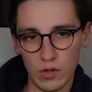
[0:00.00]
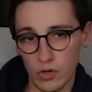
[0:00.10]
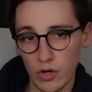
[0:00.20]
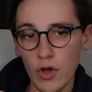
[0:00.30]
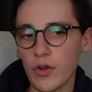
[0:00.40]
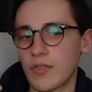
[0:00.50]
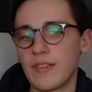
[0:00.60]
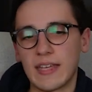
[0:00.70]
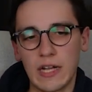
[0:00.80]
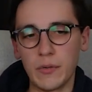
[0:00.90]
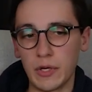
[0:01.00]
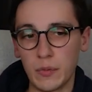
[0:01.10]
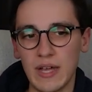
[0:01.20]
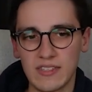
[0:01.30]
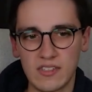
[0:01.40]
or unauthenticated
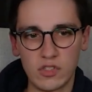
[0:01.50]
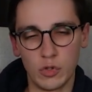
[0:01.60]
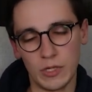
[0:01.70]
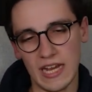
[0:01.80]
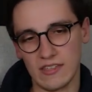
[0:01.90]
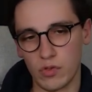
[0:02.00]
requests to the